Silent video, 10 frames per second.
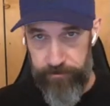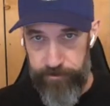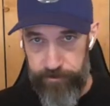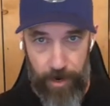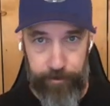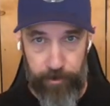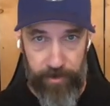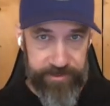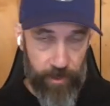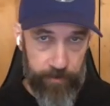chapter.
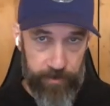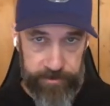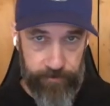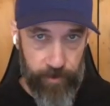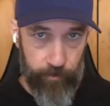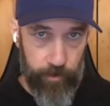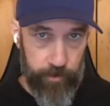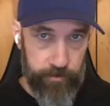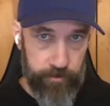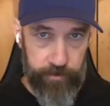That's not the Ninja framework.